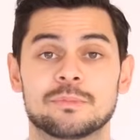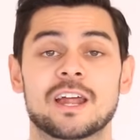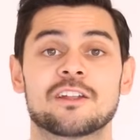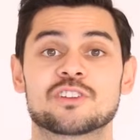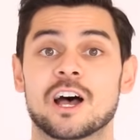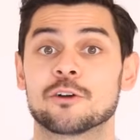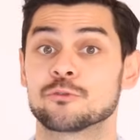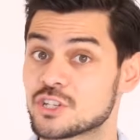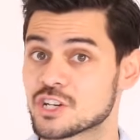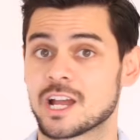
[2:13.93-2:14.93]
Potatoes are
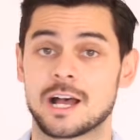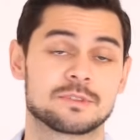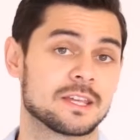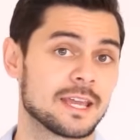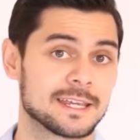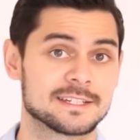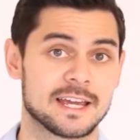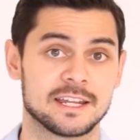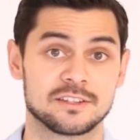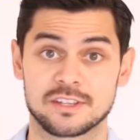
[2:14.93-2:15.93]
rich in carbs and they
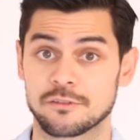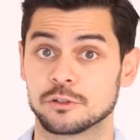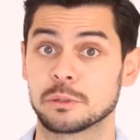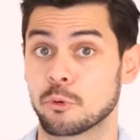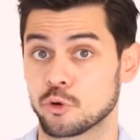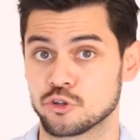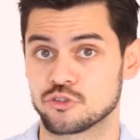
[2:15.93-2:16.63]
contain several important